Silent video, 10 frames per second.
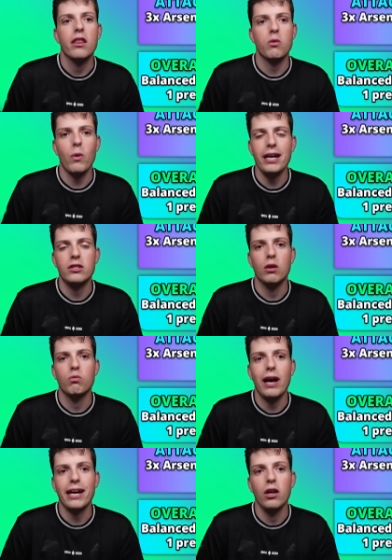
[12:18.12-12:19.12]
threat to
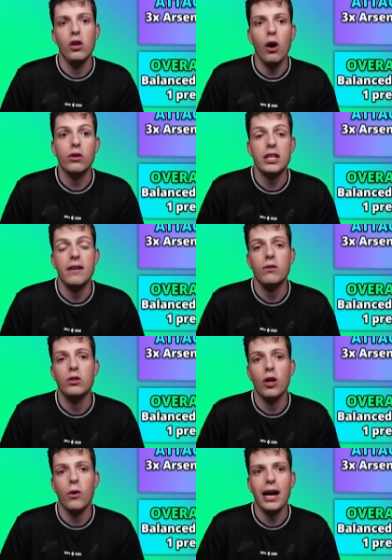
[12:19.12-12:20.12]
rank loss if you
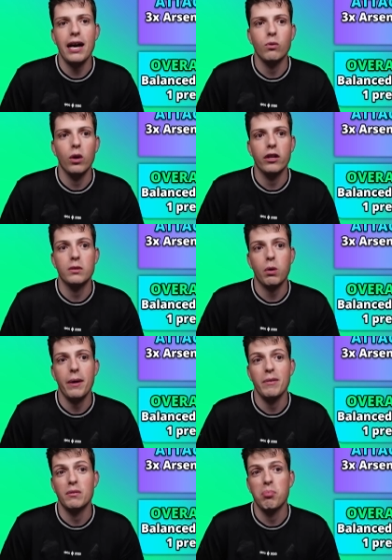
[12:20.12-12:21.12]
don't have all of those
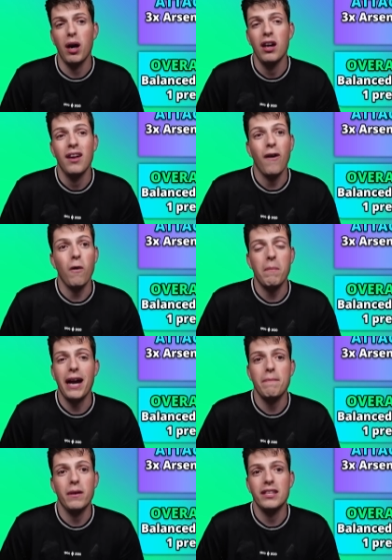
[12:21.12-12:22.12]
premiums, but on
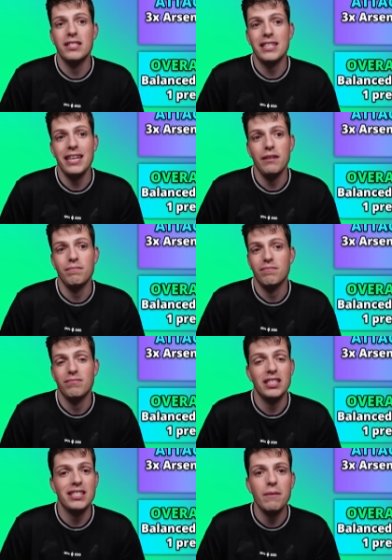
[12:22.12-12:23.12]
paper this team
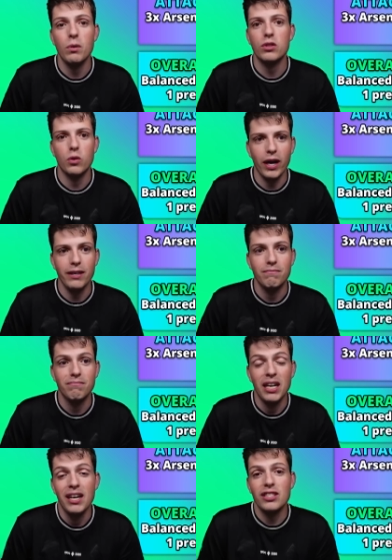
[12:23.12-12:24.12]
looks great.
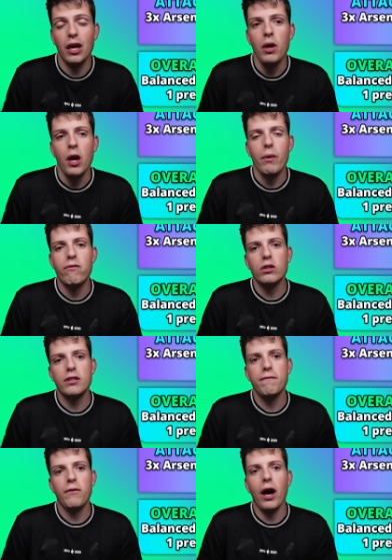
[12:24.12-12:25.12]
So we've looked
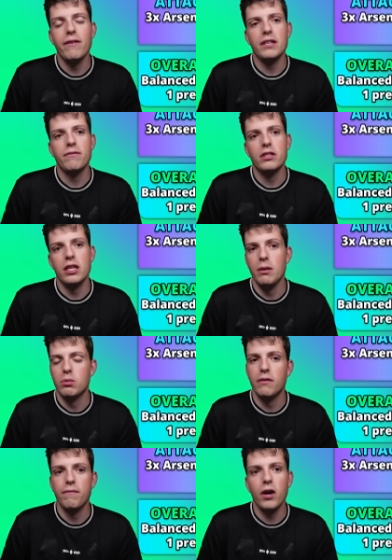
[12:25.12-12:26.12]
at 5 different
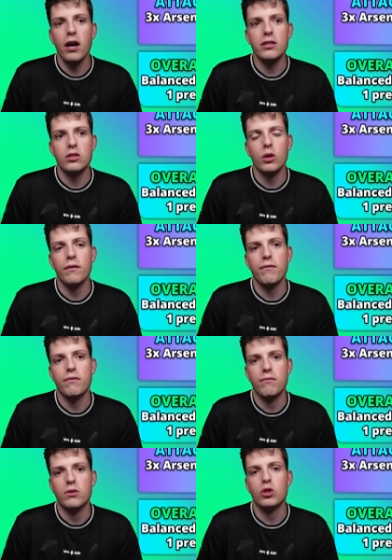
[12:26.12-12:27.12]
teams. The first sort
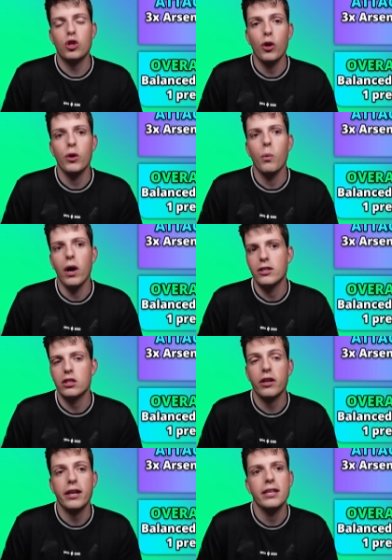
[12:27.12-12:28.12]
of 2 were just
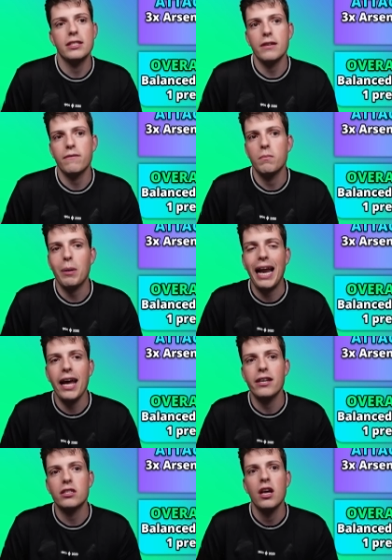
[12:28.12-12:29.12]
looking at different
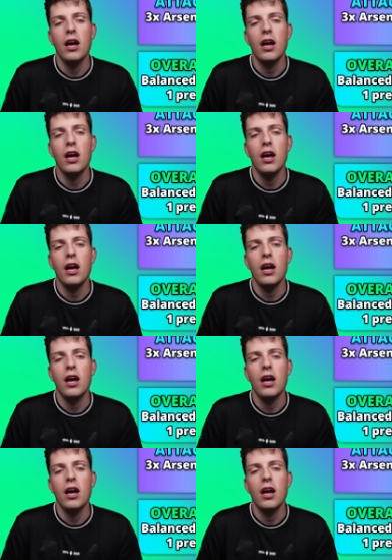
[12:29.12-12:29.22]
players,